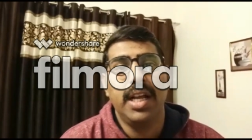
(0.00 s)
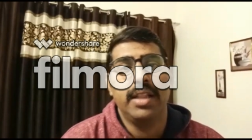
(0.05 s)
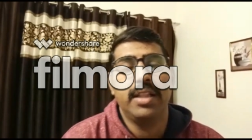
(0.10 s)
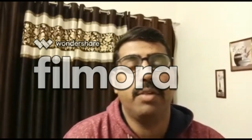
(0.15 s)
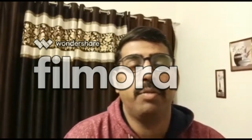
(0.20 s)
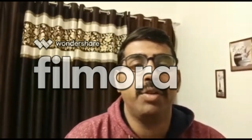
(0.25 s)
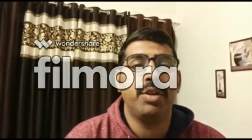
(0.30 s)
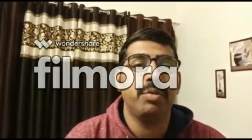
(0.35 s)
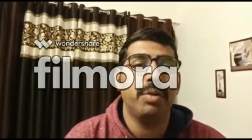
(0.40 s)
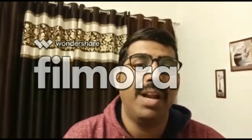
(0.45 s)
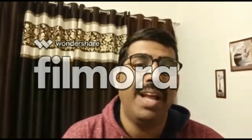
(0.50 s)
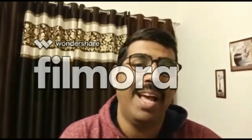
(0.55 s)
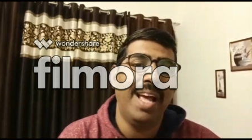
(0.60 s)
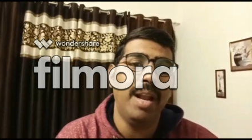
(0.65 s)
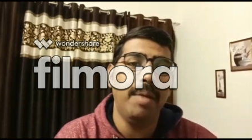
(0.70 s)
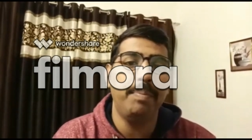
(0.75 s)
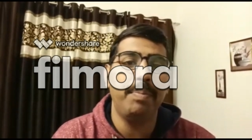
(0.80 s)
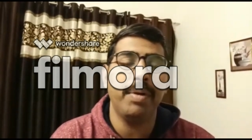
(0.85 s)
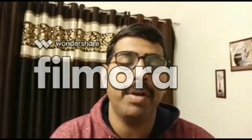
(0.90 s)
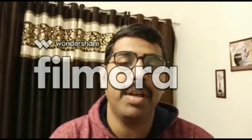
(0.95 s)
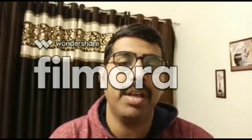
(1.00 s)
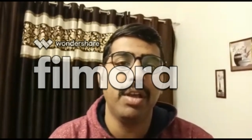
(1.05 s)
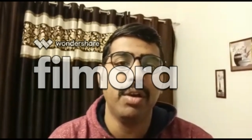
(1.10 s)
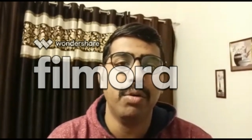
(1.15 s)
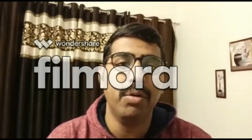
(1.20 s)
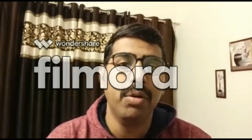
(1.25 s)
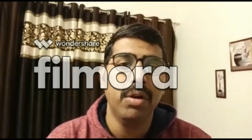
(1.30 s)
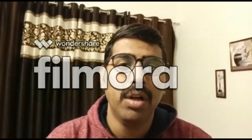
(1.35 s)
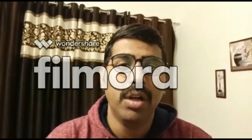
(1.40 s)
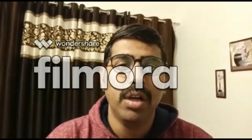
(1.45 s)
that which will help
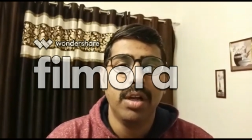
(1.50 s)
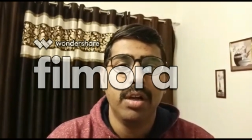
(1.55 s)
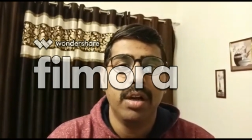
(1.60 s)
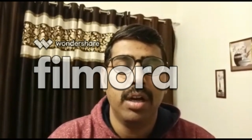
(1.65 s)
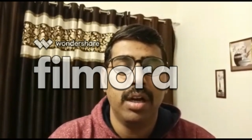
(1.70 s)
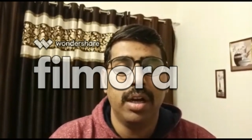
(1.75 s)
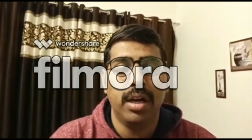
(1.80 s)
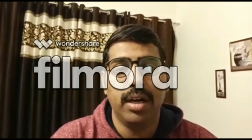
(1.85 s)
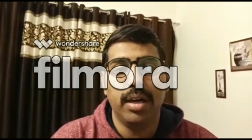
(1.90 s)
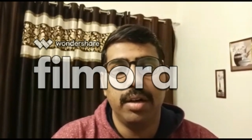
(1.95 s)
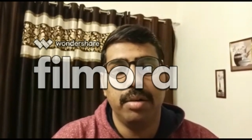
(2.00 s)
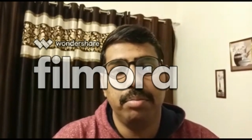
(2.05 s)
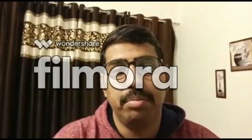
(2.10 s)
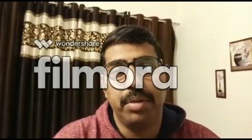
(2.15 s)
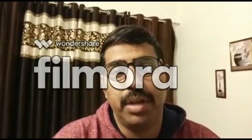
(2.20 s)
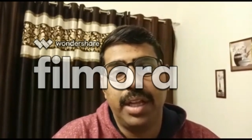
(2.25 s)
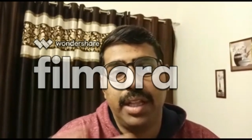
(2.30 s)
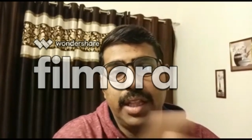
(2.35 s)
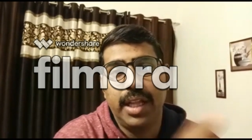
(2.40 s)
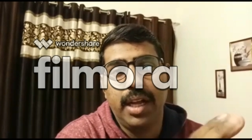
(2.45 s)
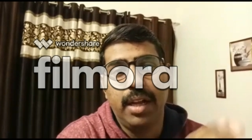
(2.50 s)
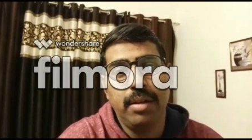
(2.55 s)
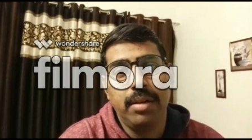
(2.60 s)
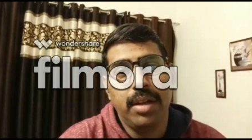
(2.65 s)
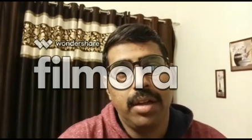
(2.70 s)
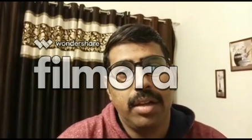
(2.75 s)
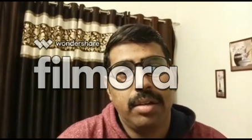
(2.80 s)
you uh, in the